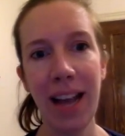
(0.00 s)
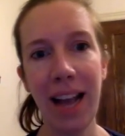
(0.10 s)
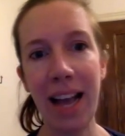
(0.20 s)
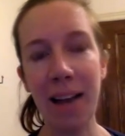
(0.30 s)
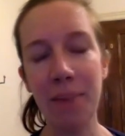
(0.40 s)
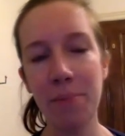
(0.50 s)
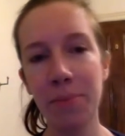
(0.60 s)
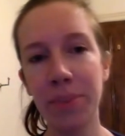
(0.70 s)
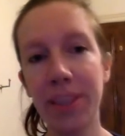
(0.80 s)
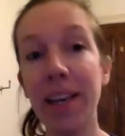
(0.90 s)
Um,
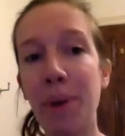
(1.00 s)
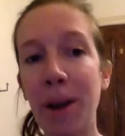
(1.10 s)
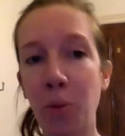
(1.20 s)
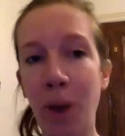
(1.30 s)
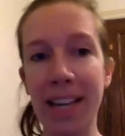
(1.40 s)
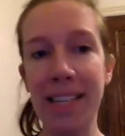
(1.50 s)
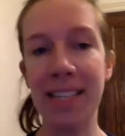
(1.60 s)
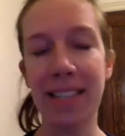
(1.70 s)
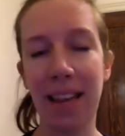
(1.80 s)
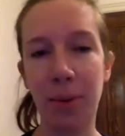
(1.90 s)
think about the
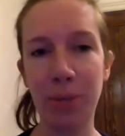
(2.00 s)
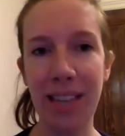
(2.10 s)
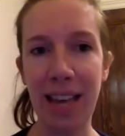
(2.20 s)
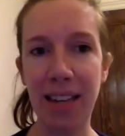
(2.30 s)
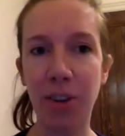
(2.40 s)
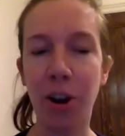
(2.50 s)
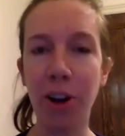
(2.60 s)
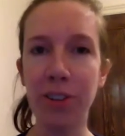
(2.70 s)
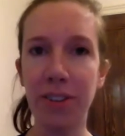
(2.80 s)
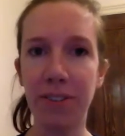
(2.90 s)
ways, like we said, you're going
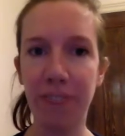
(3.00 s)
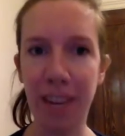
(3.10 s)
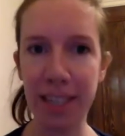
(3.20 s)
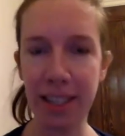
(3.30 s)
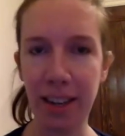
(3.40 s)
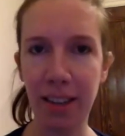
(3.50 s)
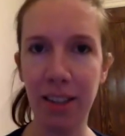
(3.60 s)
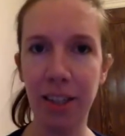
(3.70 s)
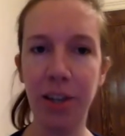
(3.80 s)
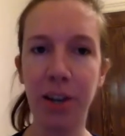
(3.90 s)
to find the colour,
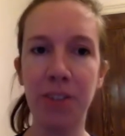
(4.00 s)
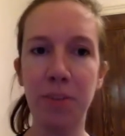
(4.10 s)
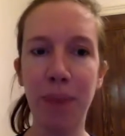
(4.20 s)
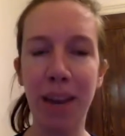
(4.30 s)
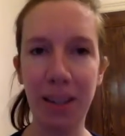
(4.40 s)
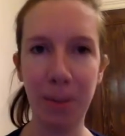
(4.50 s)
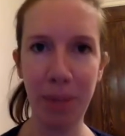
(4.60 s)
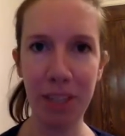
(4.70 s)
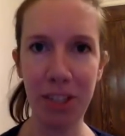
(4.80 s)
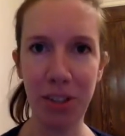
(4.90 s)
you're going to paint the
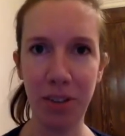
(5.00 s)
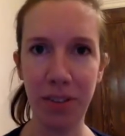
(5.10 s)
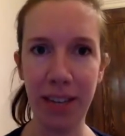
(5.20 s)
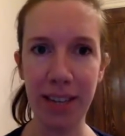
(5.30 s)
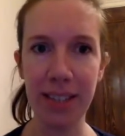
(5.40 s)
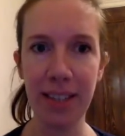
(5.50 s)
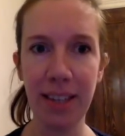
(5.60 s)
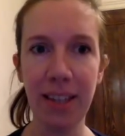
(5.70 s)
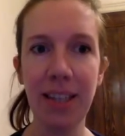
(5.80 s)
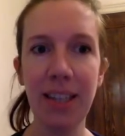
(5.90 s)
picture of this.
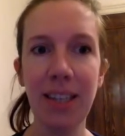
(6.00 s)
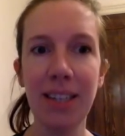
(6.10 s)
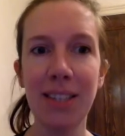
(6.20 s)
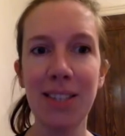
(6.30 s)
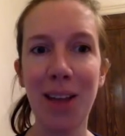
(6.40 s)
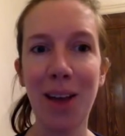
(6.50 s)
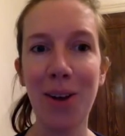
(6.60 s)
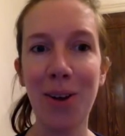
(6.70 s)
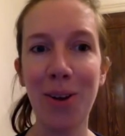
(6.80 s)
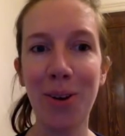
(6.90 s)

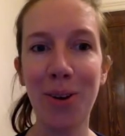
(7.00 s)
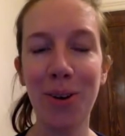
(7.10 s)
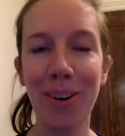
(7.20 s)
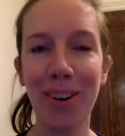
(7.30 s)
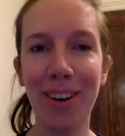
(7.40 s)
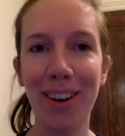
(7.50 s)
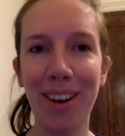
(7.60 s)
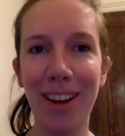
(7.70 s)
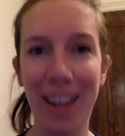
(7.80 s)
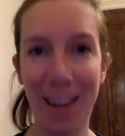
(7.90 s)
So
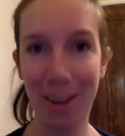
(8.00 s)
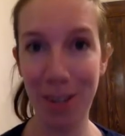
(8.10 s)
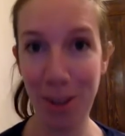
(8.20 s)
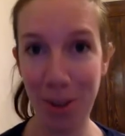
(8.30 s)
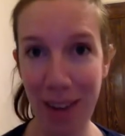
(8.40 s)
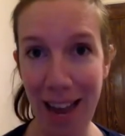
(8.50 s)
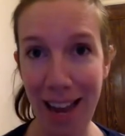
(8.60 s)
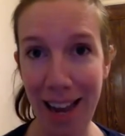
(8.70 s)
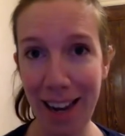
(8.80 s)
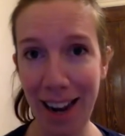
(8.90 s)
here in the
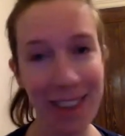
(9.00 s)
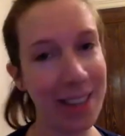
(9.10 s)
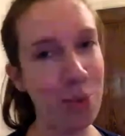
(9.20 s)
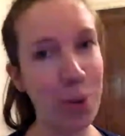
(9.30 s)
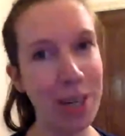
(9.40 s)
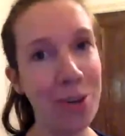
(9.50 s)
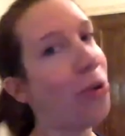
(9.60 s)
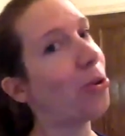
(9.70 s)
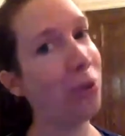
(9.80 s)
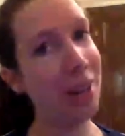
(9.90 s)
UK, I think we're
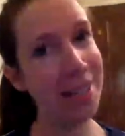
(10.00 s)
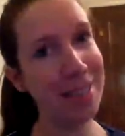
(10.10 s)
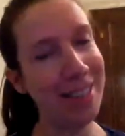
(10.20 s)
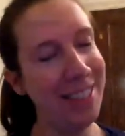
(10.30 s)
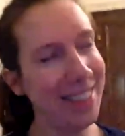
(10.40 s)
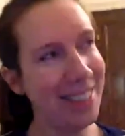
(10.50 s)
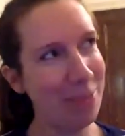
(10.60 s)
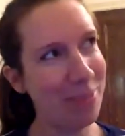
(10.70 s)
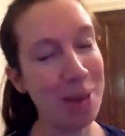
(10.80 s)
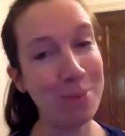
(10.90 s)
not great
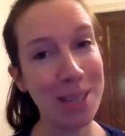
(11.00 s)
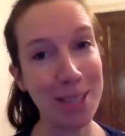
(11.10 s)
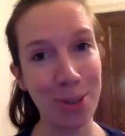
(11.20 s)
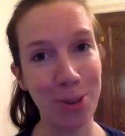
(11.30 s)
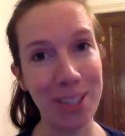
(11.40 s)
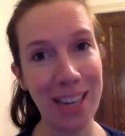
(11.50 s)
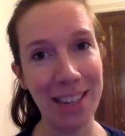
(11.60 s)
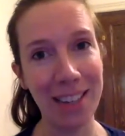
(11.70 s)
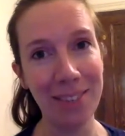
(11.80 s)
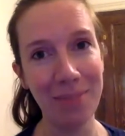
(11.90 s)
sometimes at
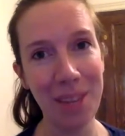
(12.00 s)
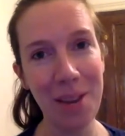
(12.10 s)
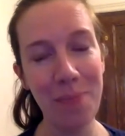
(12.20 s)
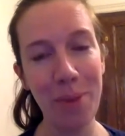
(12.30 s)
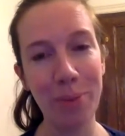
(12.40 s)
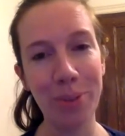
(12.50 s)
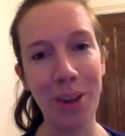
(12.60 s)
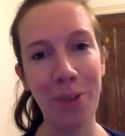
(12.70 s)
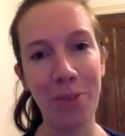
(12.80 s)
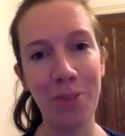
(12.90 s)
storytelling. People
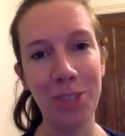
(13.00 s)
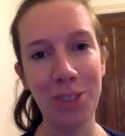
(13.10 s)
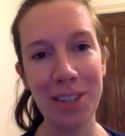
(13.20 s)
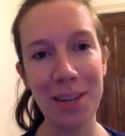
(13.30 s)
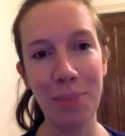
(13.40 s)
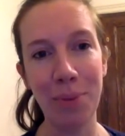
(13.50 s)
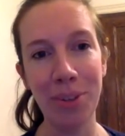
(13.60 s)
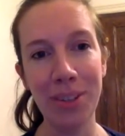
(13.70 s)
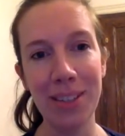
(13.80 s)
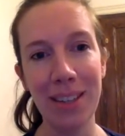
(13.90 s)
go straight to the
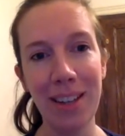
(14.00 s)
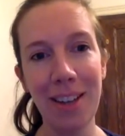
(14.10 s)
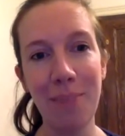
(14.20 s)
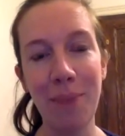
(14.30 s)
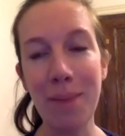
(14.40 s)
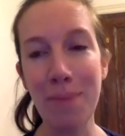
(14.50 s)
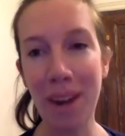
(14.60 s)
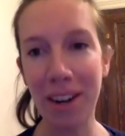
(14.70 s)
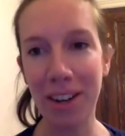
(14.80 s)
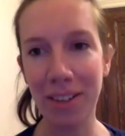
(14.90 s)
point. My
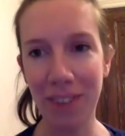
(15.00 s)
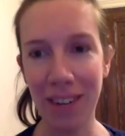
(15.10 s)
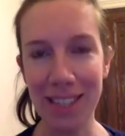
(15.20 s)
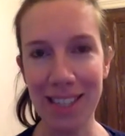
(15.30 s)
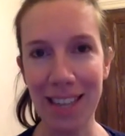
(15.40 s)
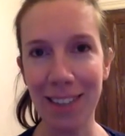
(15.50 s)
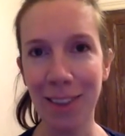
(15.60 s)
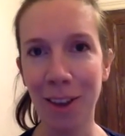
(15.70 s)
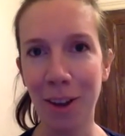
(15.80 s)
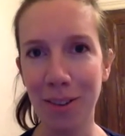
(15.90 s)
American friends tell a
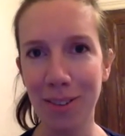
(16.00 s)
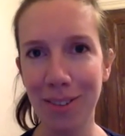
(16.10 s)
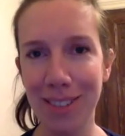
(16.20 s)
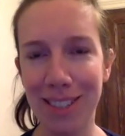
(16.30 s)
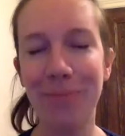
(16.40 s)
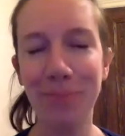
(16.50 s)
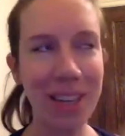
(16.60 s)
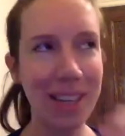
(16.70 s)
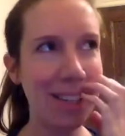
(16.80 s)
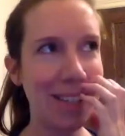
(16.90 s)
lot,
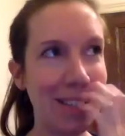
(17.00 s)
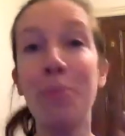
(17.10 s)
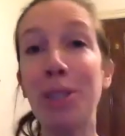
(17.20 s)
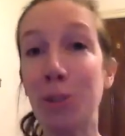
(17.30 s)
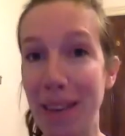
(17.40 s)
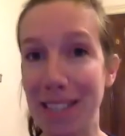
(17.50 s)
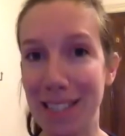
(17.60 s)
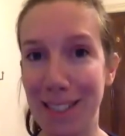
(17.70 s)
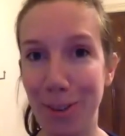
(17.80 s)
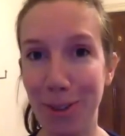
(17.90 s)
tell a much better
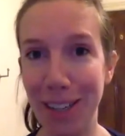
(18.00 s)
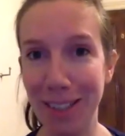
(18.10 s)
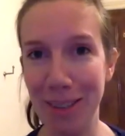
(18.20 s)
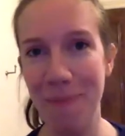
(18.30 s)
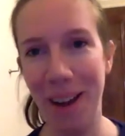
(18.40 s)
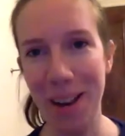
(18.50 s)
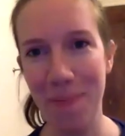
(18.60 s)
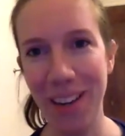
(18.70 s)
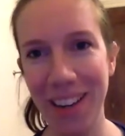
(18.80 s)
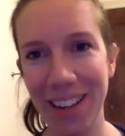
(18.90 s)
story, in my
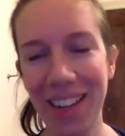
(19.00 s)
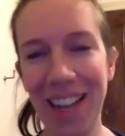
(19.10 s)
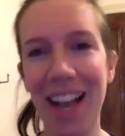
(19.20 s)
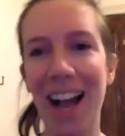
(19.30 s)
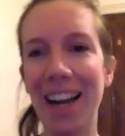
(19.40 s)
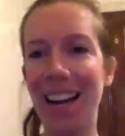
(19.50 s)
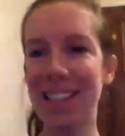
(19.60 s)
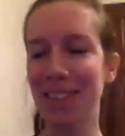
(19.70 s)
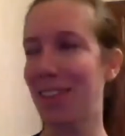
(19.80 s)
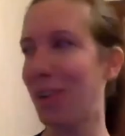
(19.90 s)
opinion. And that's
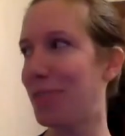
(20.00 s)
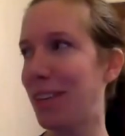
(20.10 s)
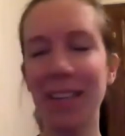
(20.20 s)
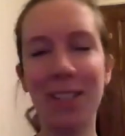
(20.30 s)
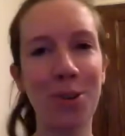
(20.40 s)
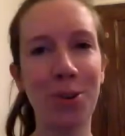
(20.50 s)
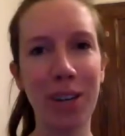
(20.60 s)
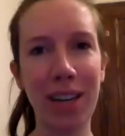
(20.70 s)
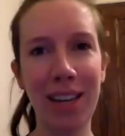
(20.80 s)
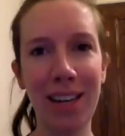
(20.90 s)
because often they talk
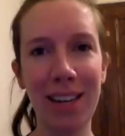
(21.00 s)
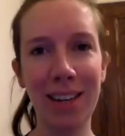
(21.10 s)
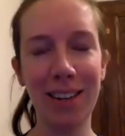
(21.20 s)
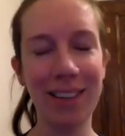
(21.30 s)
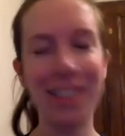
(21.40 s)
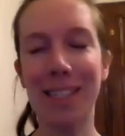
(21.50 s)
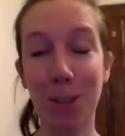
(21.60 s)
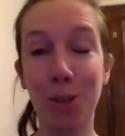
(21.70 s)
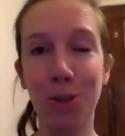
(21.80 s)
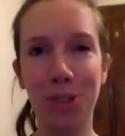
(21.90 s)
in, this is a
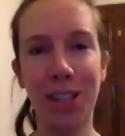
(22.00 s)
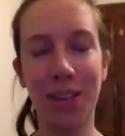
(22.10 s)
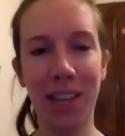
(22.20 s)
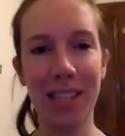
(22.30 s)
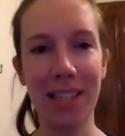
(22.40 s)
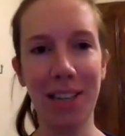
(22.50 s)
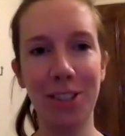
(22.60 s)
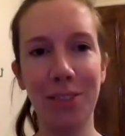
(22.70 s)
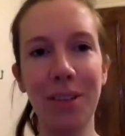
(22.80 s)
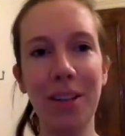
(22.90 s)
huge
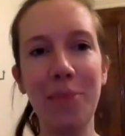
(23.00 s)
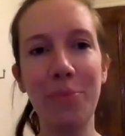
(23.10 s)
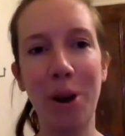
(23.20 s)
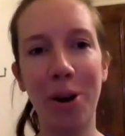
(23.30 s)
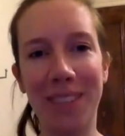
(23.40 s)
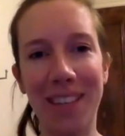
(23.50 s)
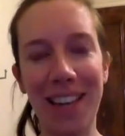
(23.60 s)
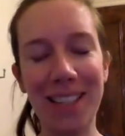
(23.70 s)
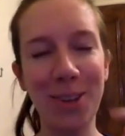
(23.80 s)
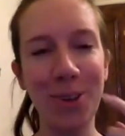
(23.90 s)
generalization, but often
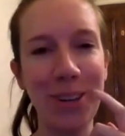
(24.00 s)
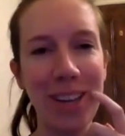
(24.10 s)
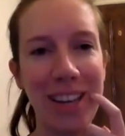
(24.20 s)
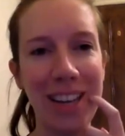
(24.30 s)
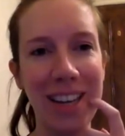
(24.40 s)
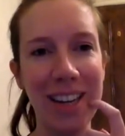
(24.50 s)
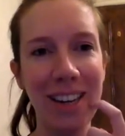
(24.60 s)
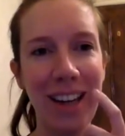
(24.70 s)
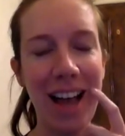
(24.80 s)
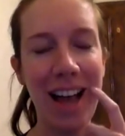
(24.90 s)
they talk in
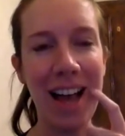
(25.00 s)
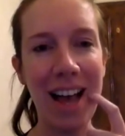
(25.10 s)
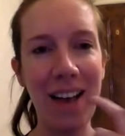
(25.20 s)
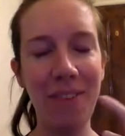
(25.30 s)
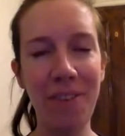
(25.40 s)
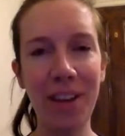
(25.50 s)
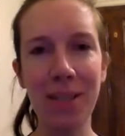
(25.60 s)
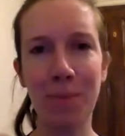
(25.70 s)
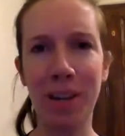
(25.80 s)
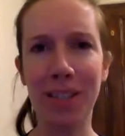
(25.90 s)
uh,
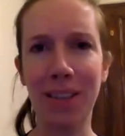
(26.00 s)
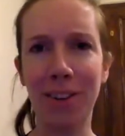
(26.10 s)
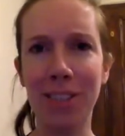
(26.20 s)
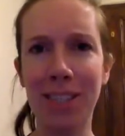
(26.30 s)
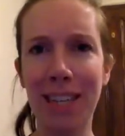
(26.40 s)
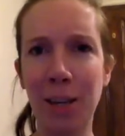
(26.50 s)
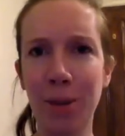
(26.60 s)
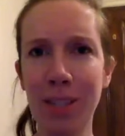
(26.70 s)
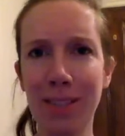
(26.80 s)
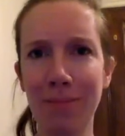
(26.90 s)
first person
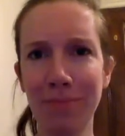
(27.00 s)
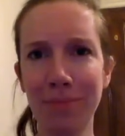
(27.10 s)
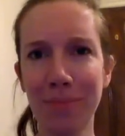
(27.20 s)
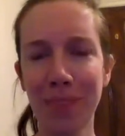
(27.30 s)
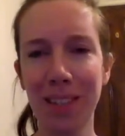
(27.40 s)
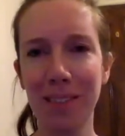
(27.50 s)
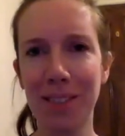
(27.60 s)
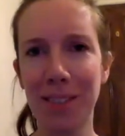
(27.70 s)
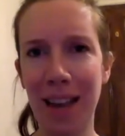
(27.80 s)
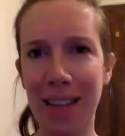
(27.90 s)
continuous
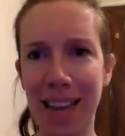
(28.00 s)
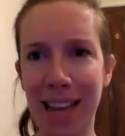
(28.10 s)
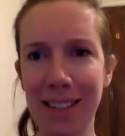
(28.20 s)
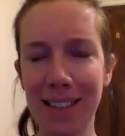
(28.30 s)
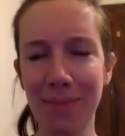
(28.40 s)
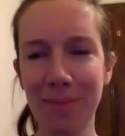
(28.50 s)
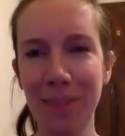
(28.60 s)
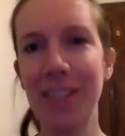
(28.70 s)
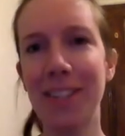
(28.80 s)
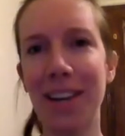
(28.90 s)
uh, tense.
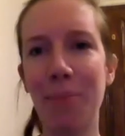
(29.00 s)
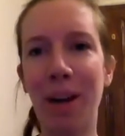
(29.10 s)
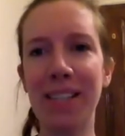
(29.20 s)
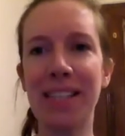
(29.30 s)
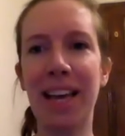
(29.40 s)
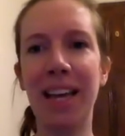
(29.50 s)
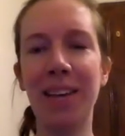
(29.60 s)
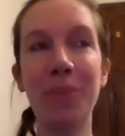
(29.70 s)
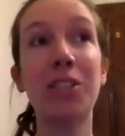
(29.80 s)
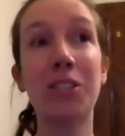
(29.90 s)
So they might say,
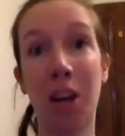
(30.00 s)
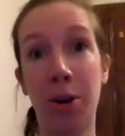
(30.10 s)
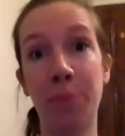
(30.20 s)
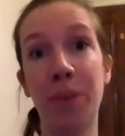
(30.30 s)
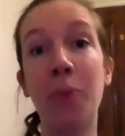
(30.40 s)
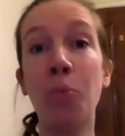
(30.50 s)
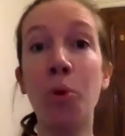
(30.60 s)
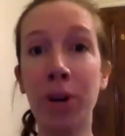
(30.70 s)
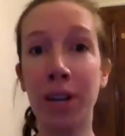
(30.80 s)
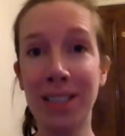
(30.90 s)
So I'm
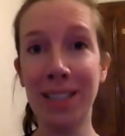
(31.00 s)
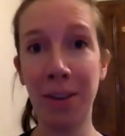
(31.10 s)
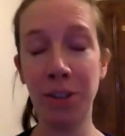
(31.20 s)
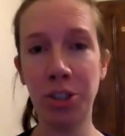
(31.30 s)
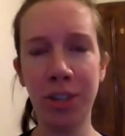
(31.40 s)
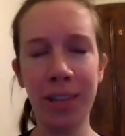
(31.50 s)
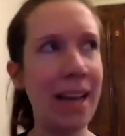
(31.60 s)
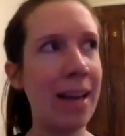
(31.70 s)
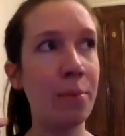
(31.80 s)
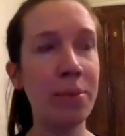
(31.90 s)
walking down the street
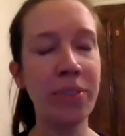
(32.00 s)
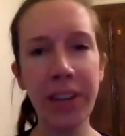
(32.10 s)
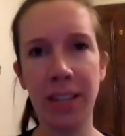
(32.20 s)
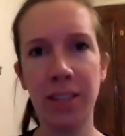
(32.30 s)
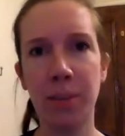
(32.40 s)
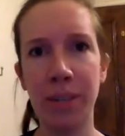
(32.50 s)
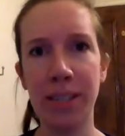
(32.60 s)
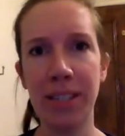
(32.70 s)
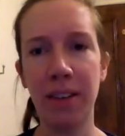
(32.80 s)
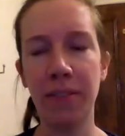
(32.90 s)
and I'm thinking to
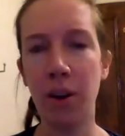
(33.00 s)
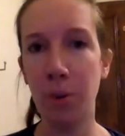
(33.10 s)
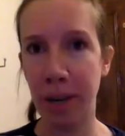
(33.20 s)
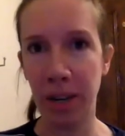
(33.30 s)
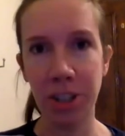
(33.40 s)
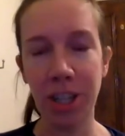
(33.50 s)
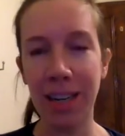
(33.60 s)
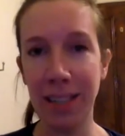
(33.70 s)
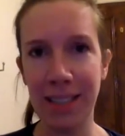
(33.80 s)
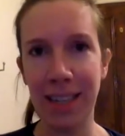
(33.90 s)
myself, Oh my gosh, I
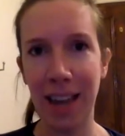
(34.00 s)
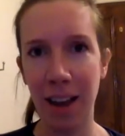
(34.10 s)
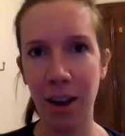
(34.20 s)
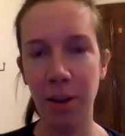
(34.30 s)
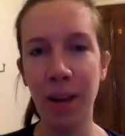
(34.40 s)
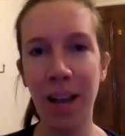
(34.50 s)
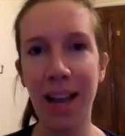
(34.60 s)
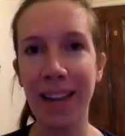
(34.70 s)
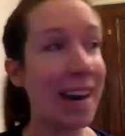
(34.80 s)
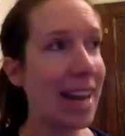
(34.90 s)
need to get home. And
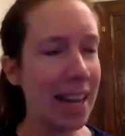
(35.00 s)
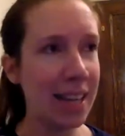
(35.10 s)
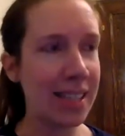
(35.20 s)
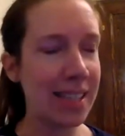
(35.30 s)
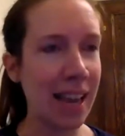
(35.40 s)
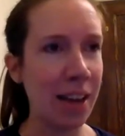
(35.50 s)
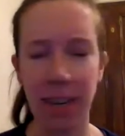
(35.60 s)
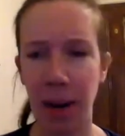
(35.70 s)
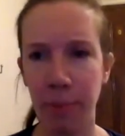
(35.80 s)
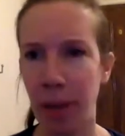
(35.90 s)
then I hear this sound
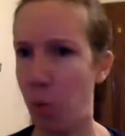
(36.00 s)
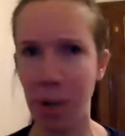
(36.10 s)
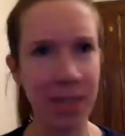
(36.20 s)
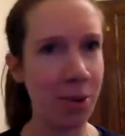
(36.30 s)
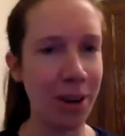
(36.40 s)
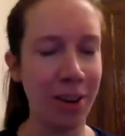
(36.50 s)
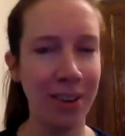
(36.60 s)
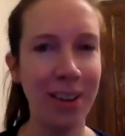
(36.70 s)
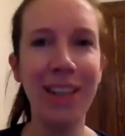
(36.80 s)
and I'm like, What's going on?